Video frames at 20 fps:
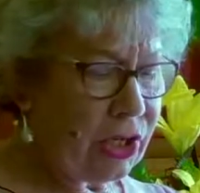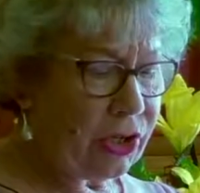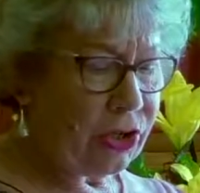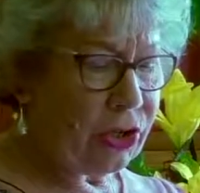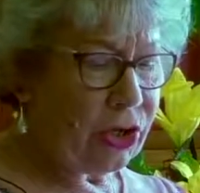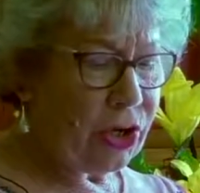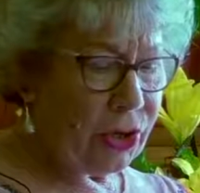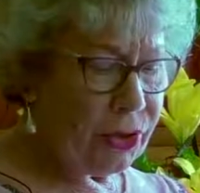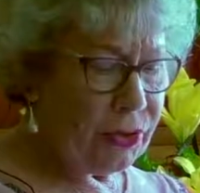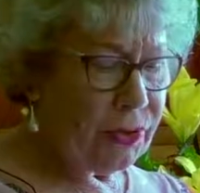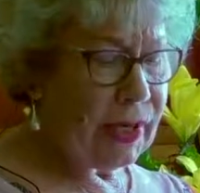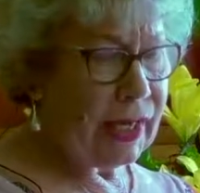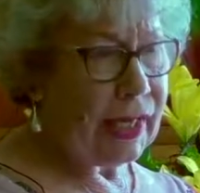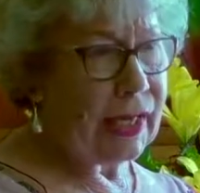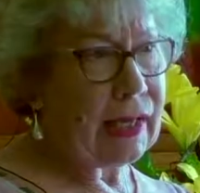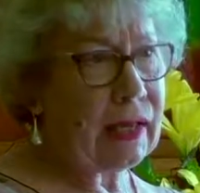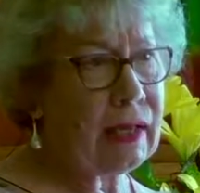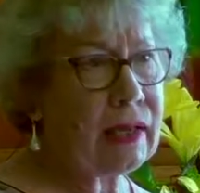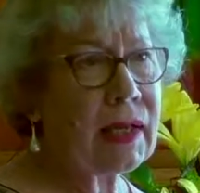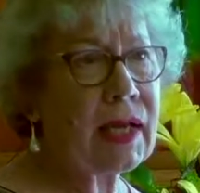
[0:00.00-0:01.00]
are
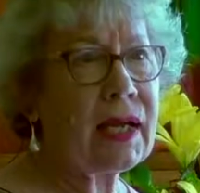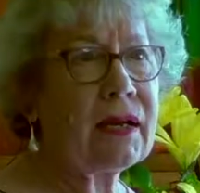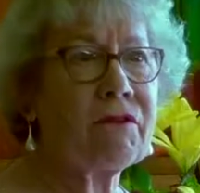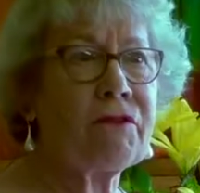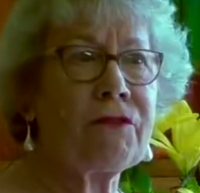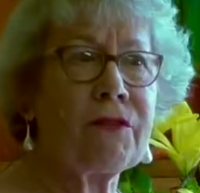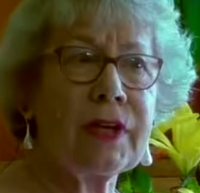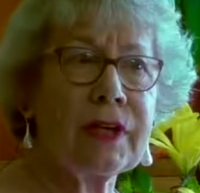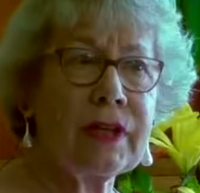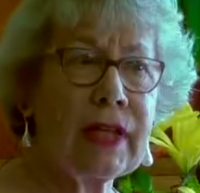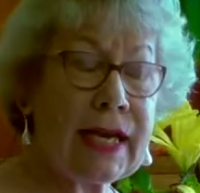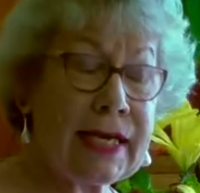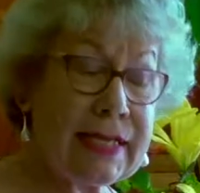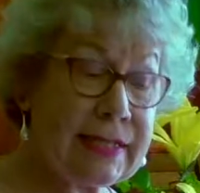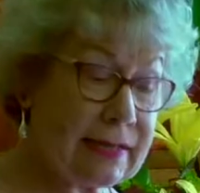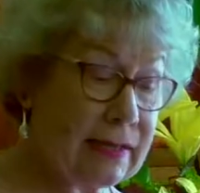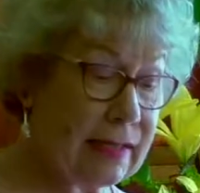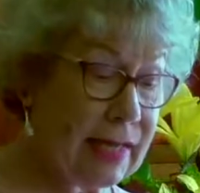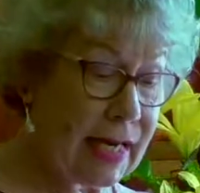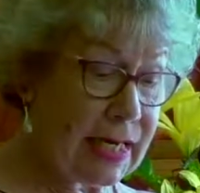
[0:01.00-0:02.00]
lonely and feel
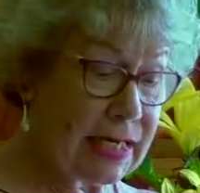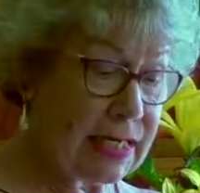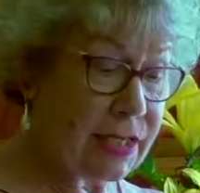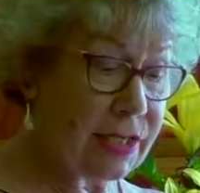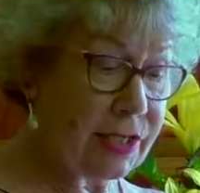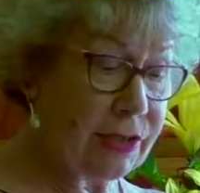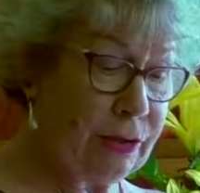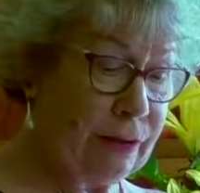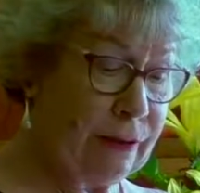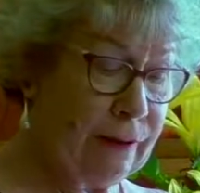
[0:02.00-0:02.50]
isolated.